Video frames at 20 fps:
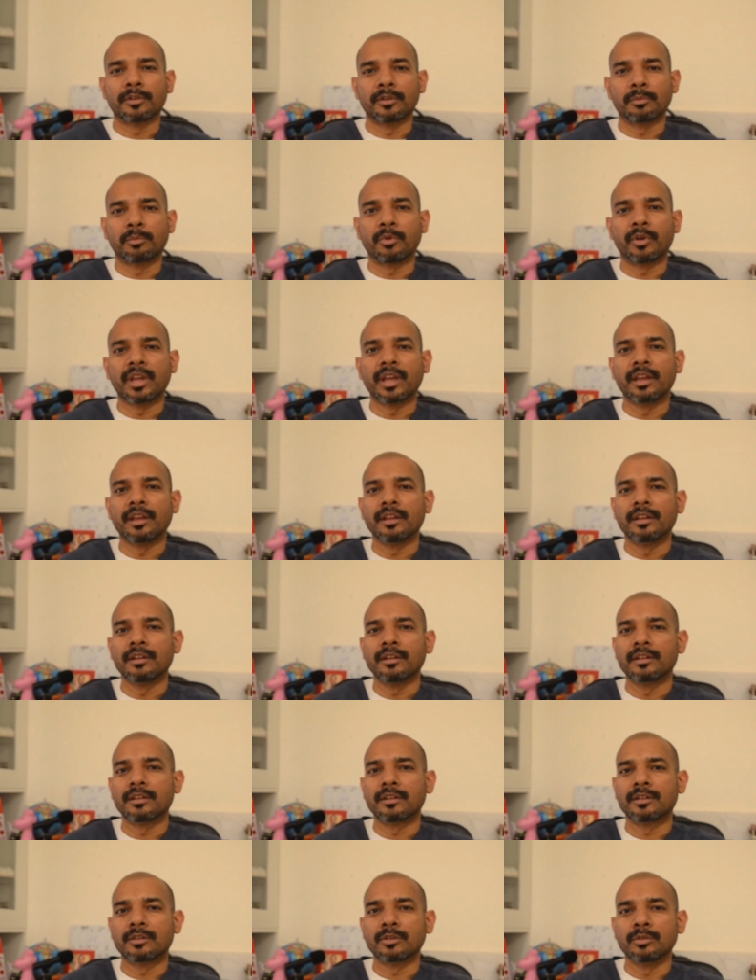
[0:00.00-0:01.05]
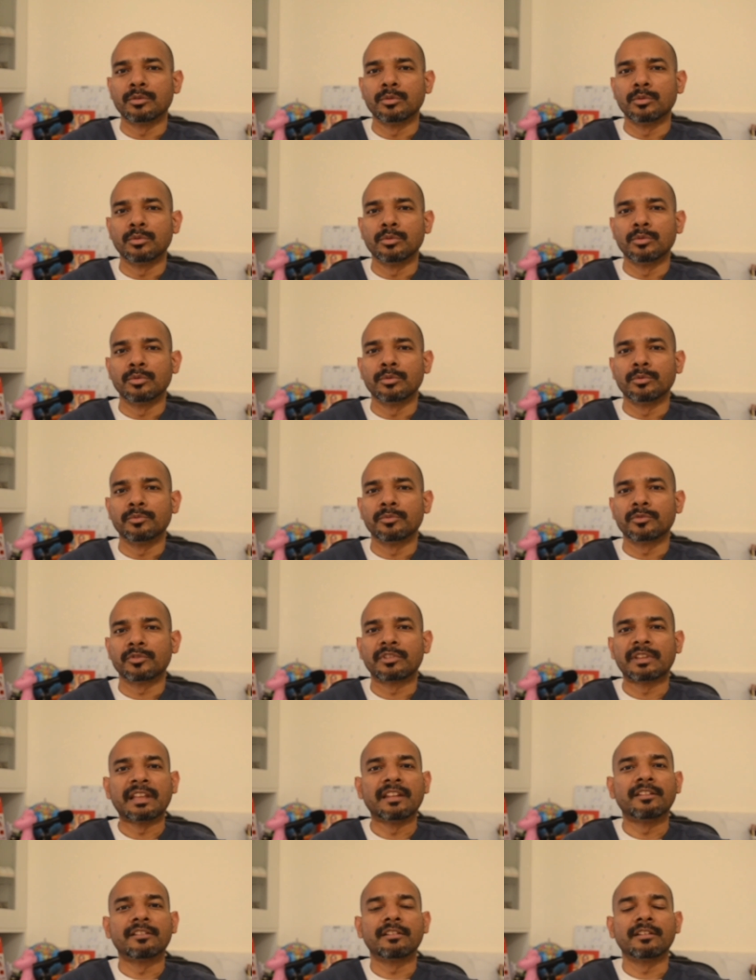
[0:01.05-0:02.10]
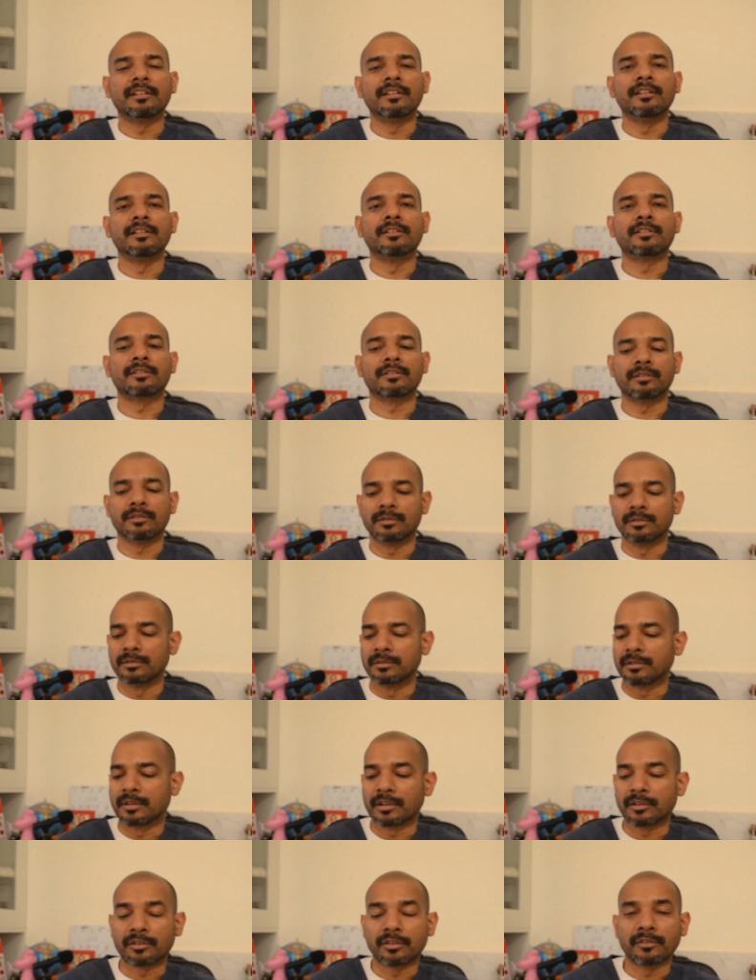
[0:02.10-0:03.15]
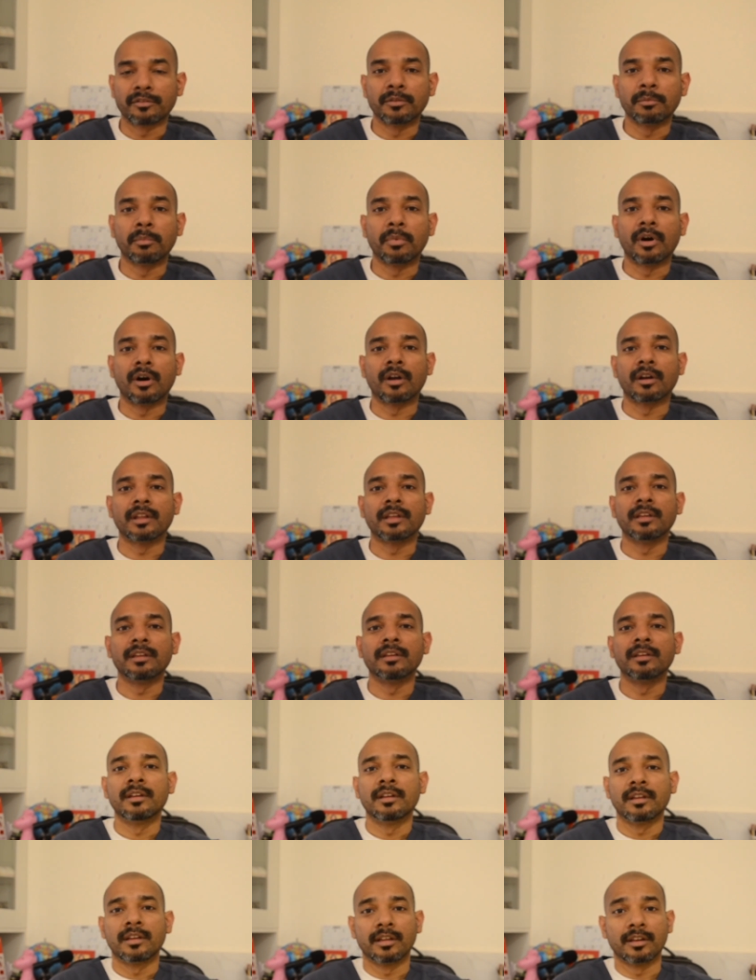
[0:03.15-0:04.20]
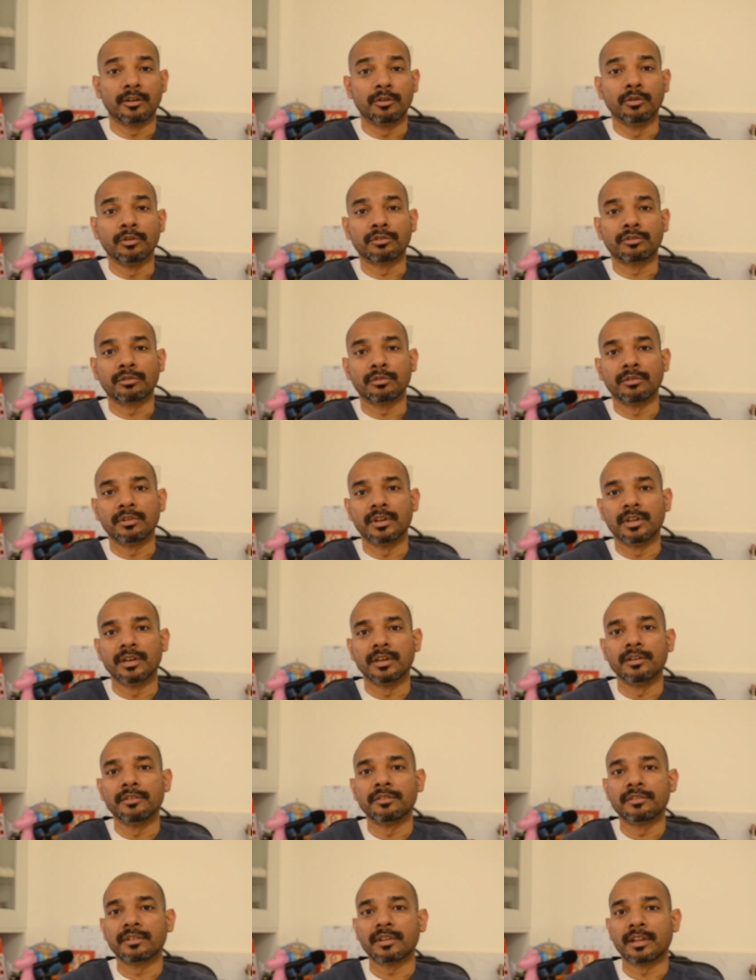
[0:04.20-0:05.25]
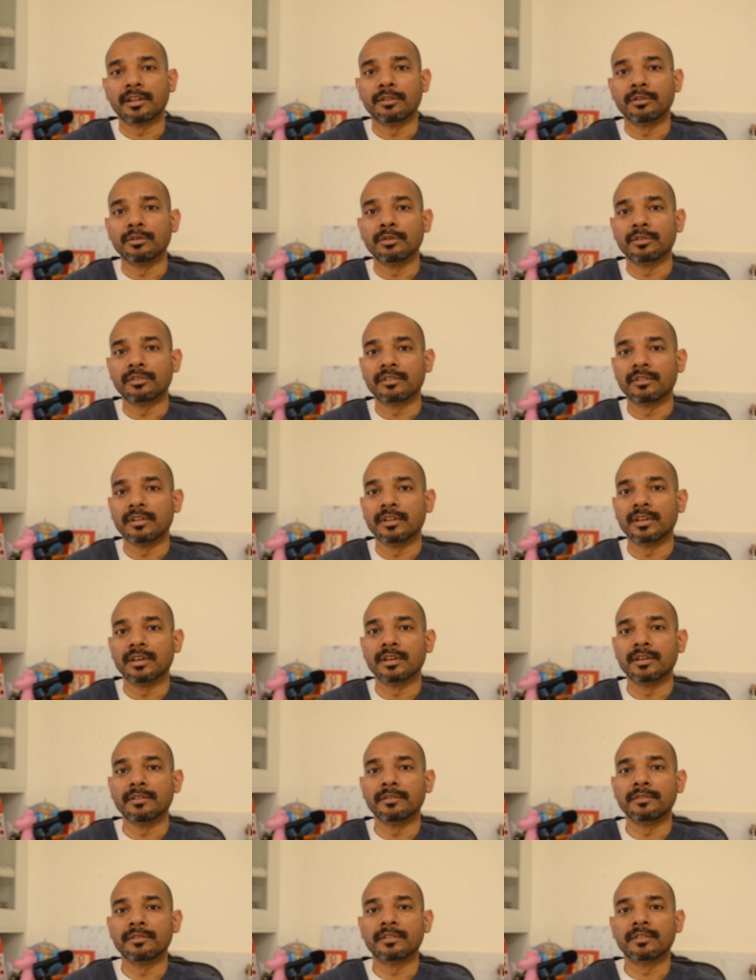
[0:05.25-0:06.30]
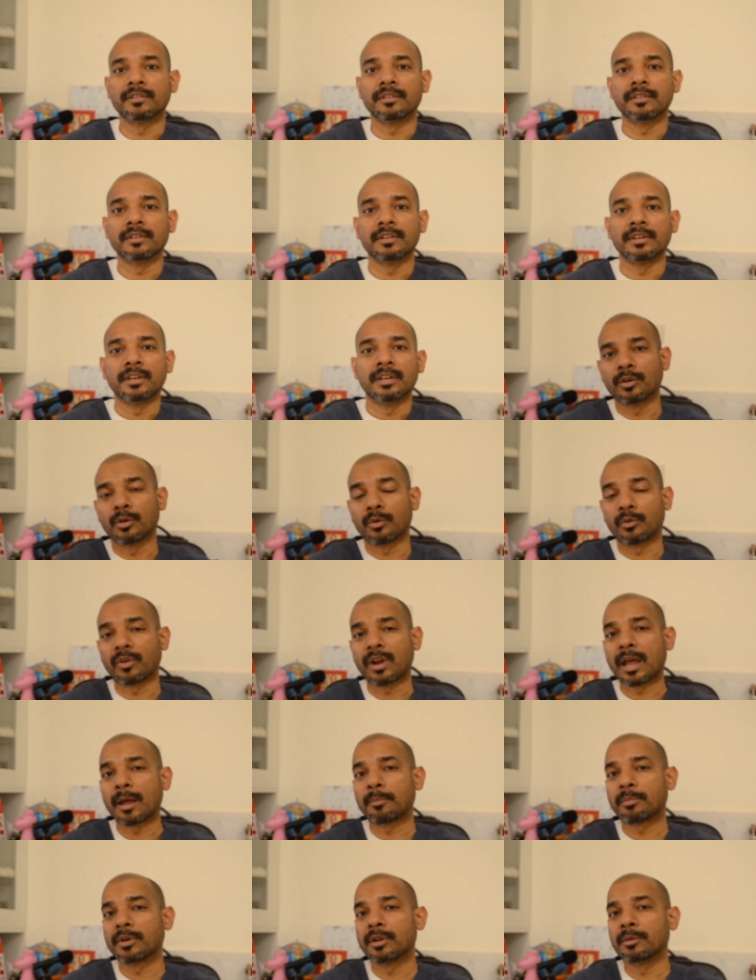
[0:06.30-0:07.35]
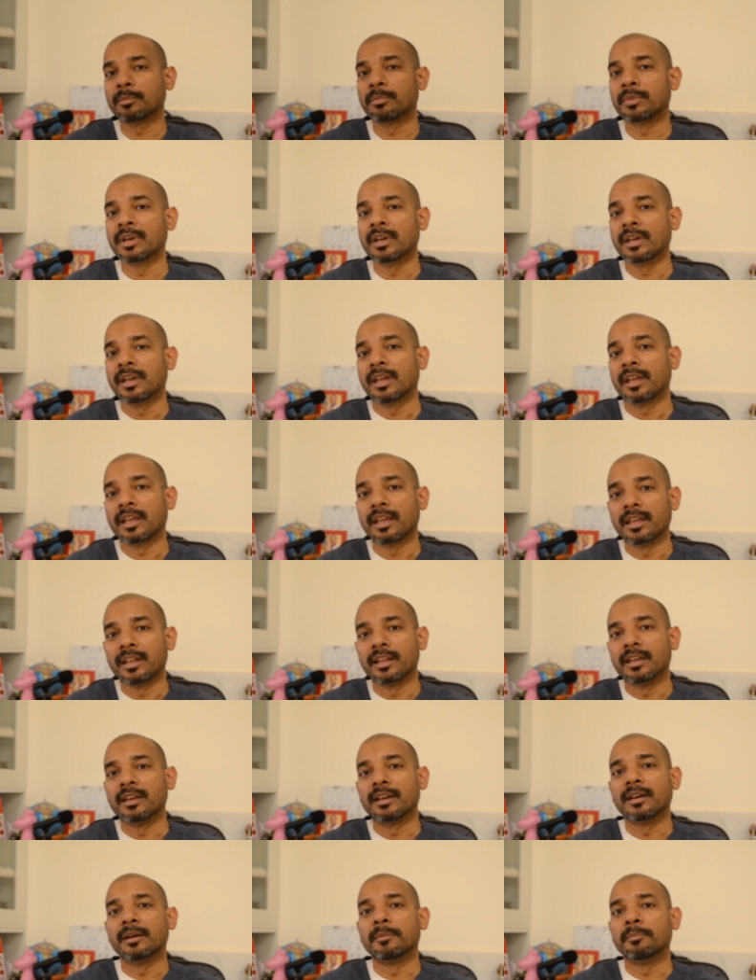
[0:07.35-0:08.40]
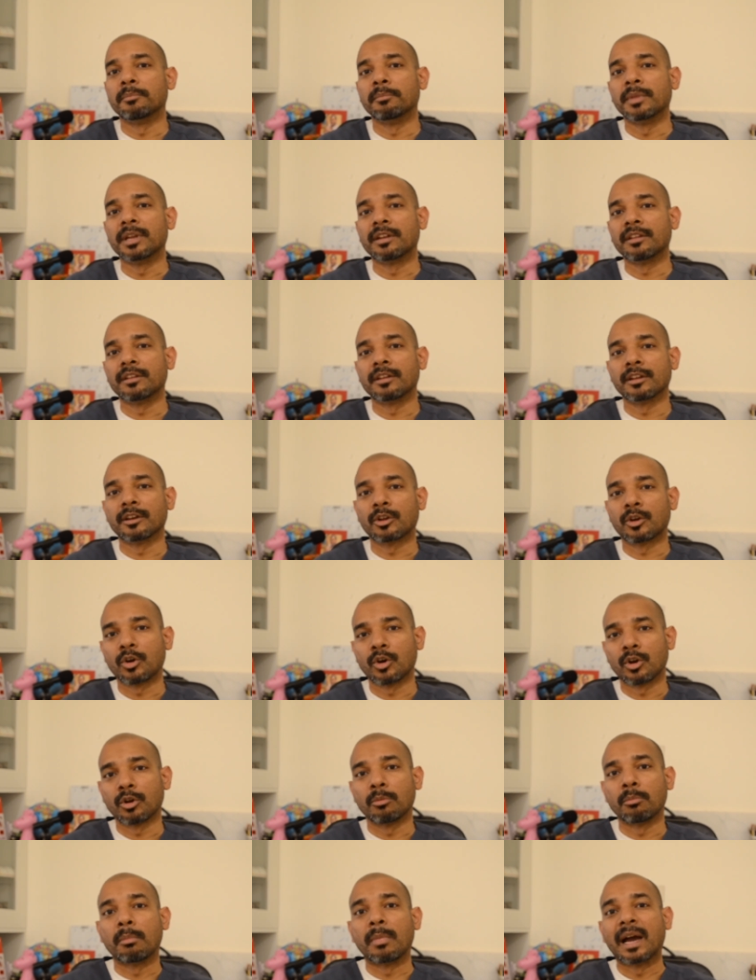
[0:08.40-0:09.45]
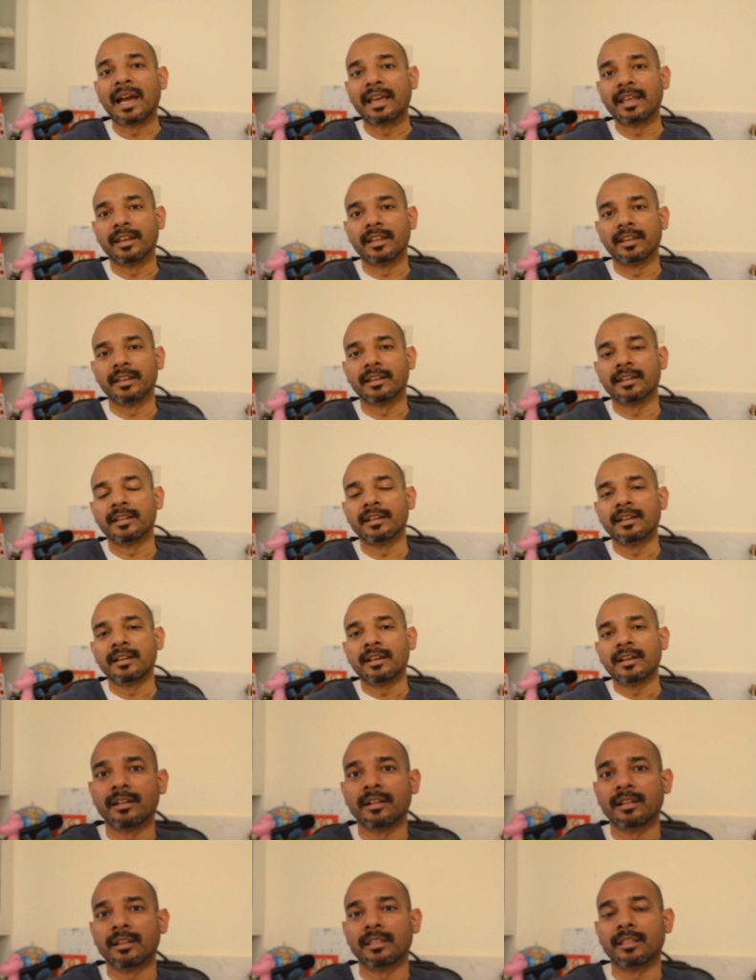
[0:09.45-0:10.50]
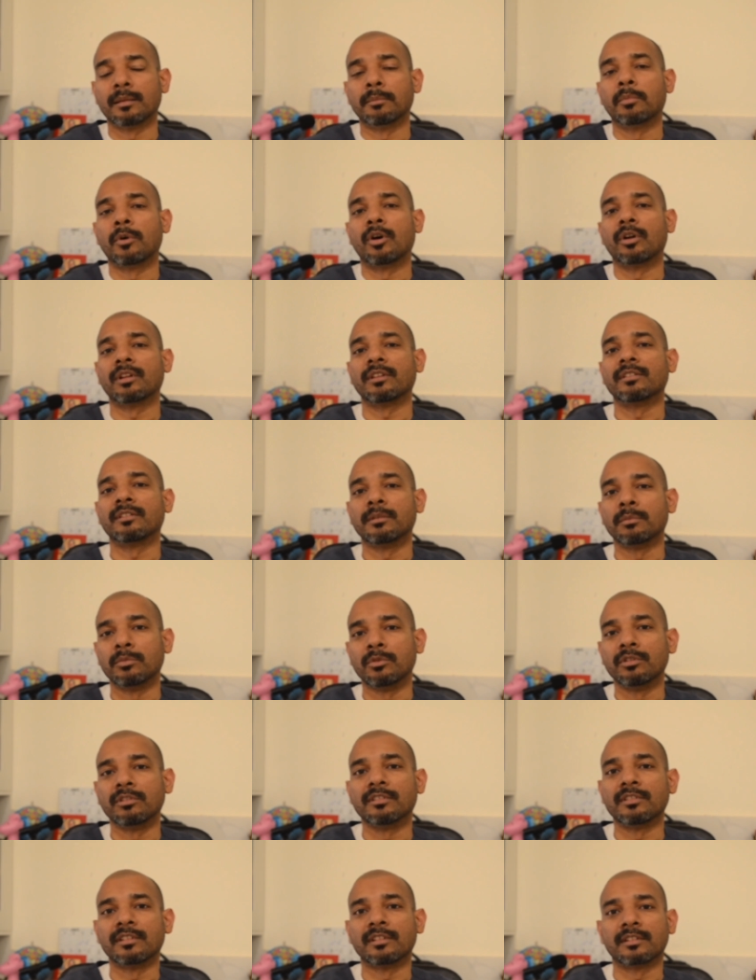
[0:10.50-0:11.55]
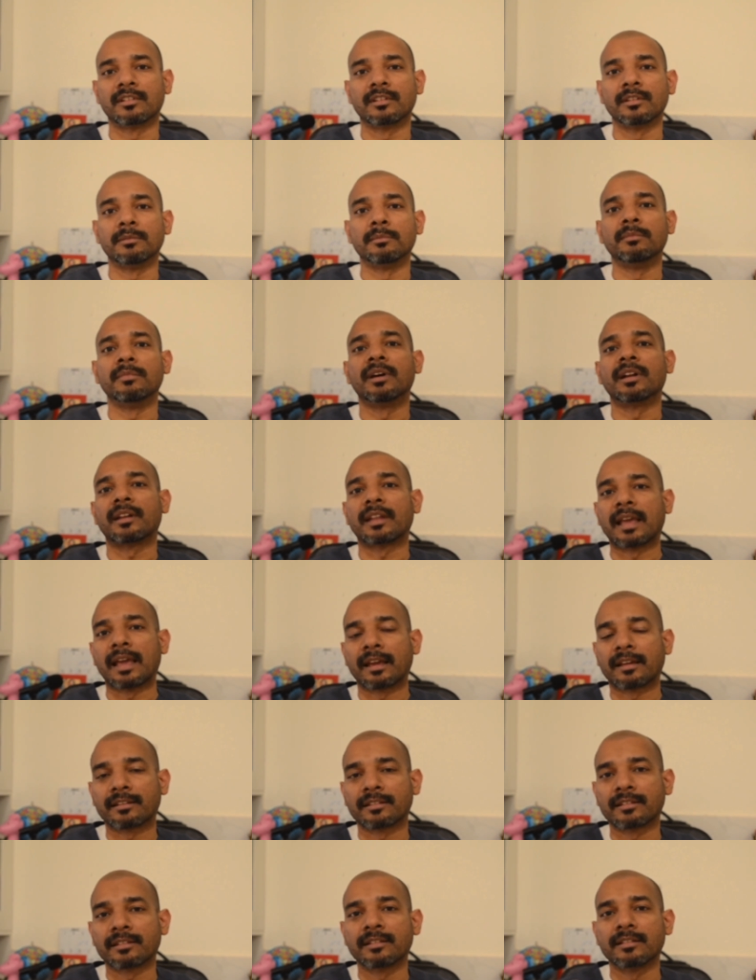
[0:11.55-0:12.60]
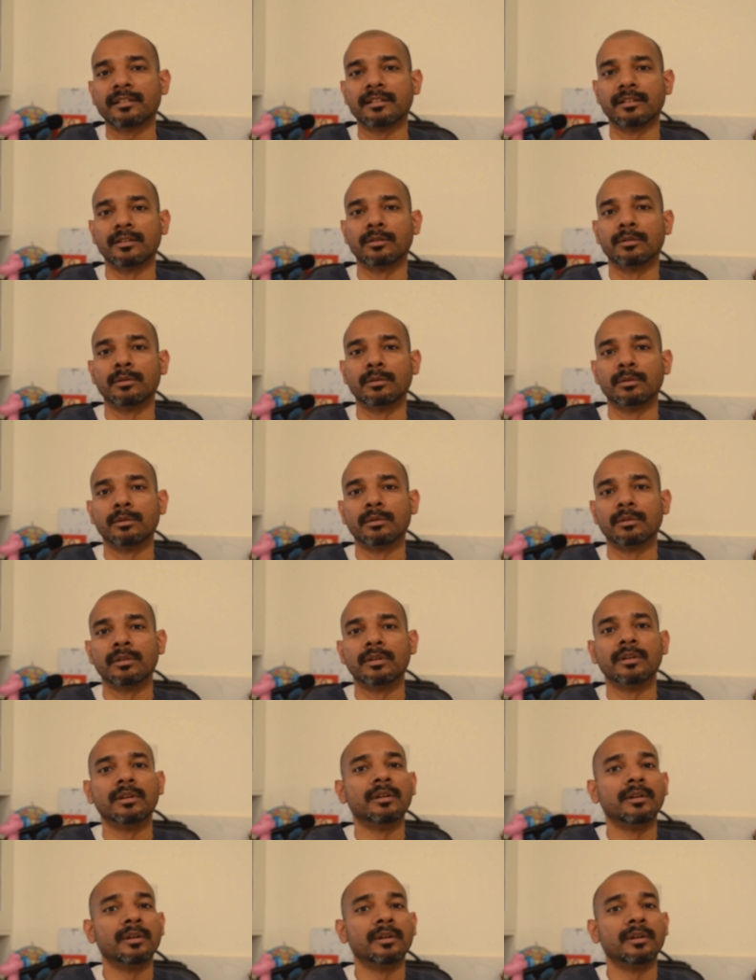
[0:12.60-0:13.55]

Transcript: the brain to send signals to rest of the body, it goes through nerves, and those nerves are wrapped up in a material called myelin. The body's immune system attacks the own